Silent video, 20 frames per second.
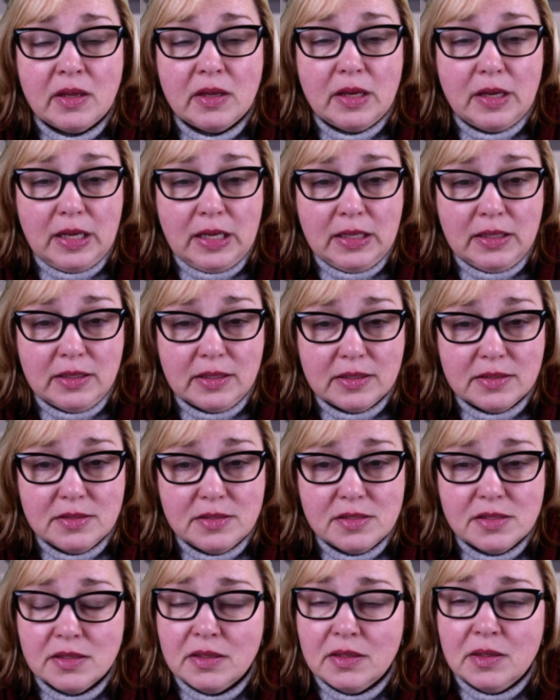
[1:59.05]

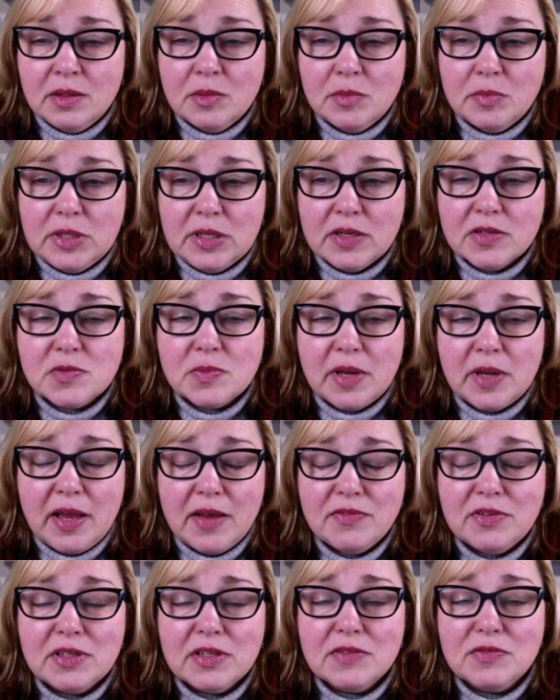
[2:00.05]
And because we
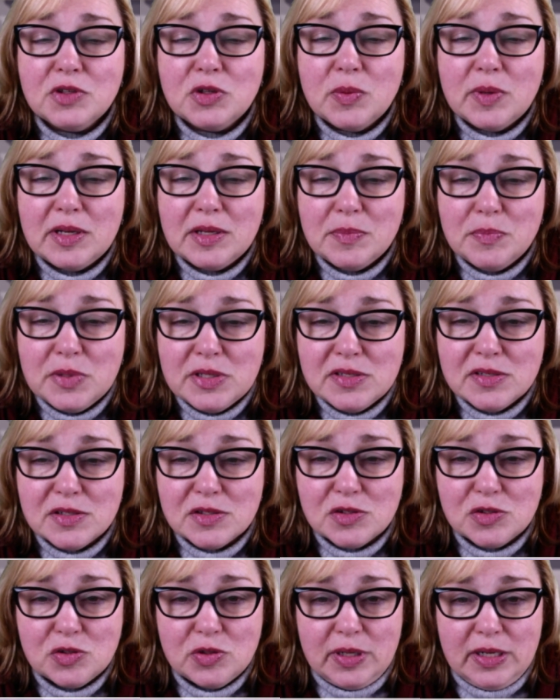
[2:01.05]
haven't given you any
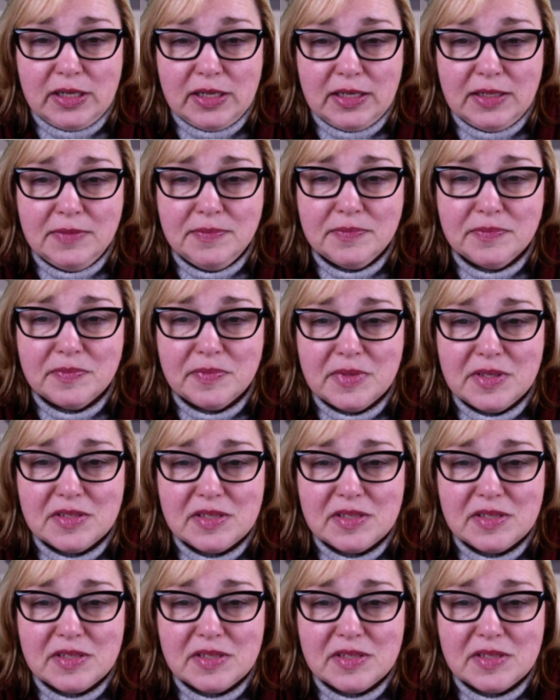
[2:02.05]
business training, this